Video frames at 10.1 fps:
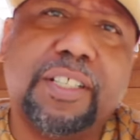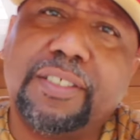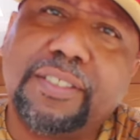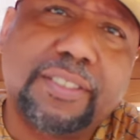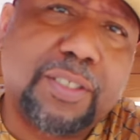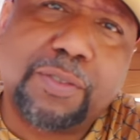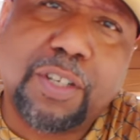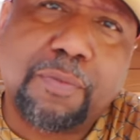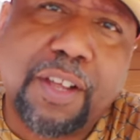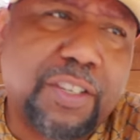You know what I'm
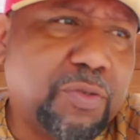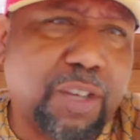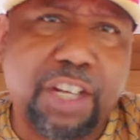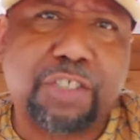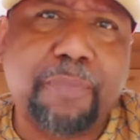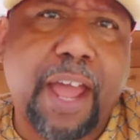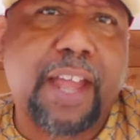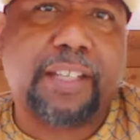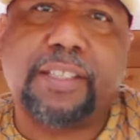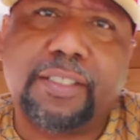talking about? He was hunchback.
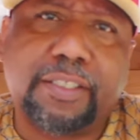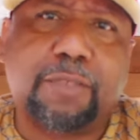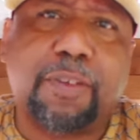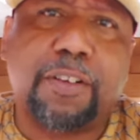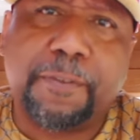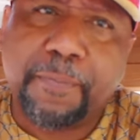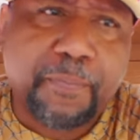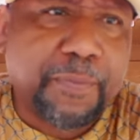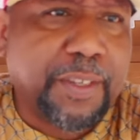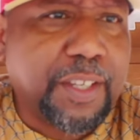You know what I'm talking
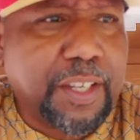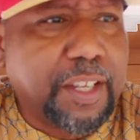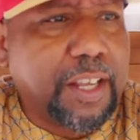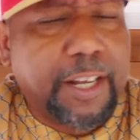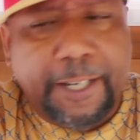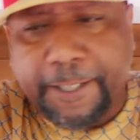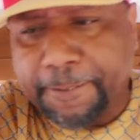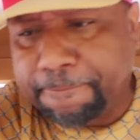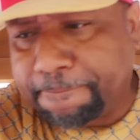about?